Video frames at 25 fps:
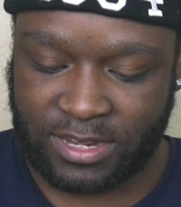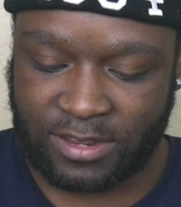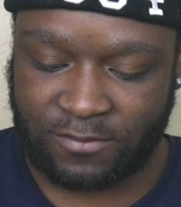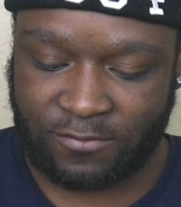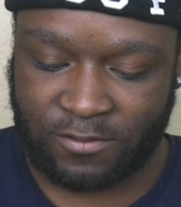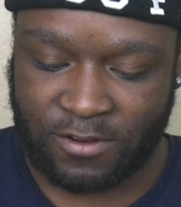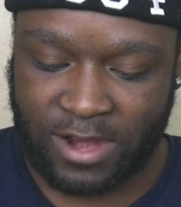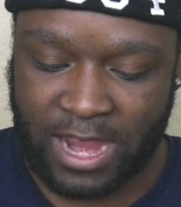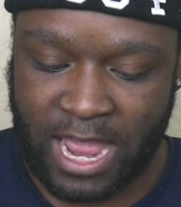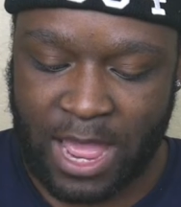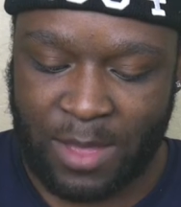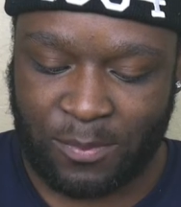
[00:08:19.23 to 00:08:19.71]

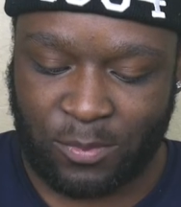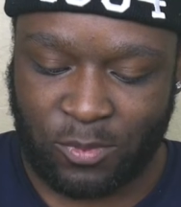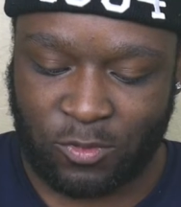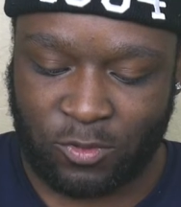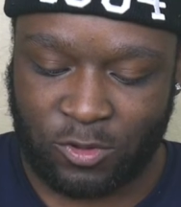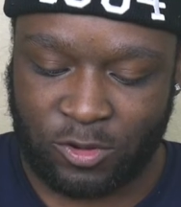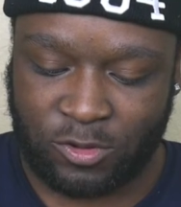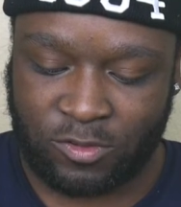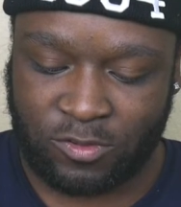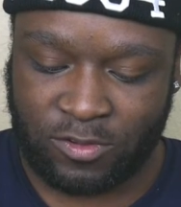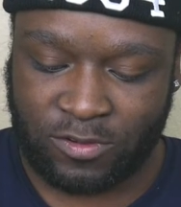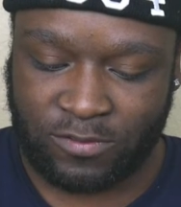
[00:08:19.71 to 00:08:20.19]
For Apple, we're
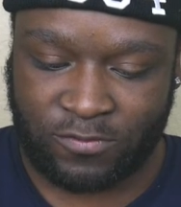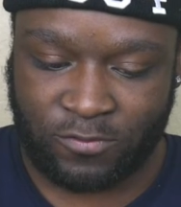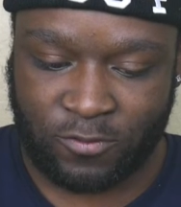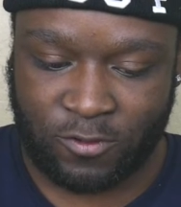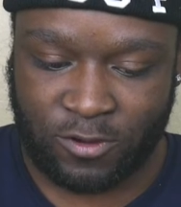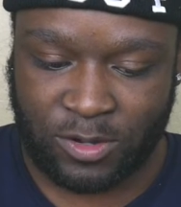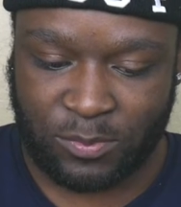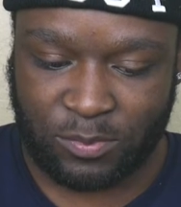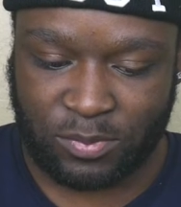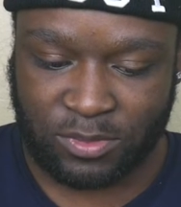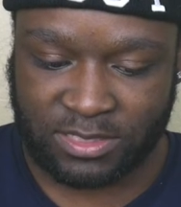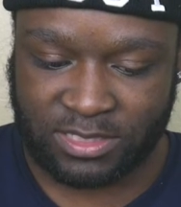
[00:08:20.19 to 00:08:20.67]
doing
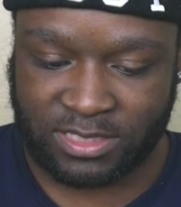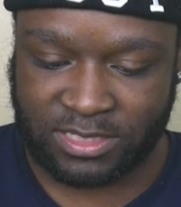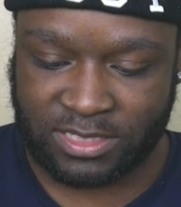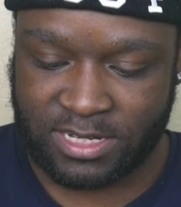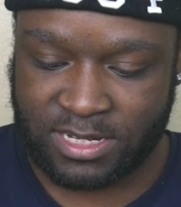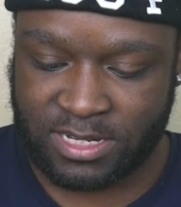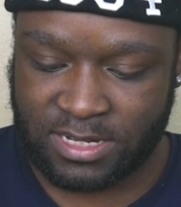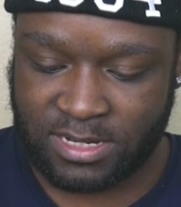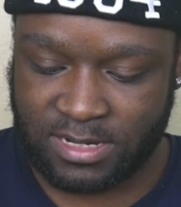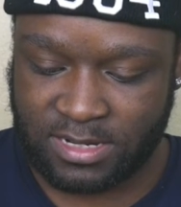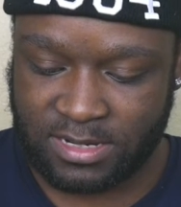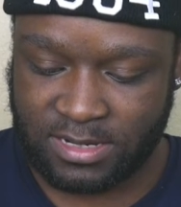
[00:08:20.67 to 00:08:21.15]

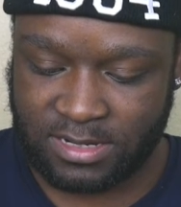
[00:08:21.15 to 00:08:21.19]
40%